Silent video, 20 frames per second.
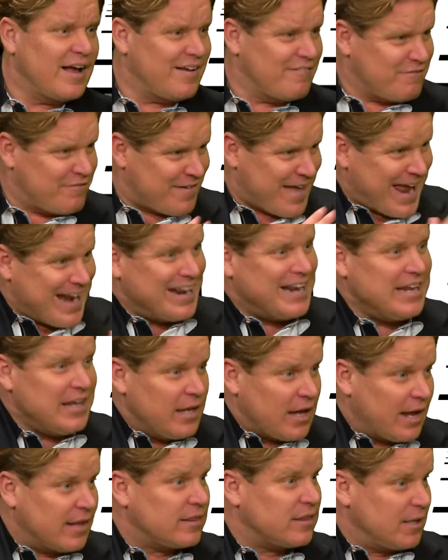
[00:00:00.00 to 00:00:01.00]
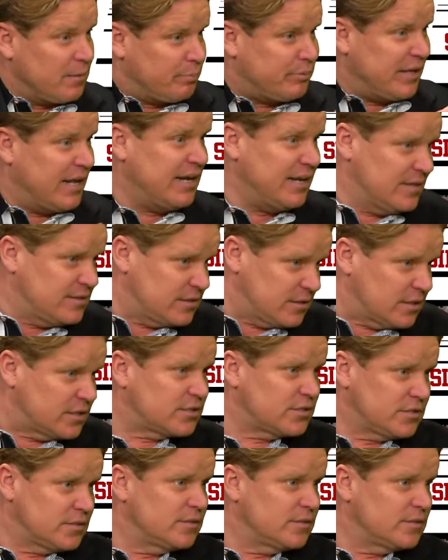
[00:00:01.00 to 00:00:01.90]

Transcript: vanity, I think, played into this.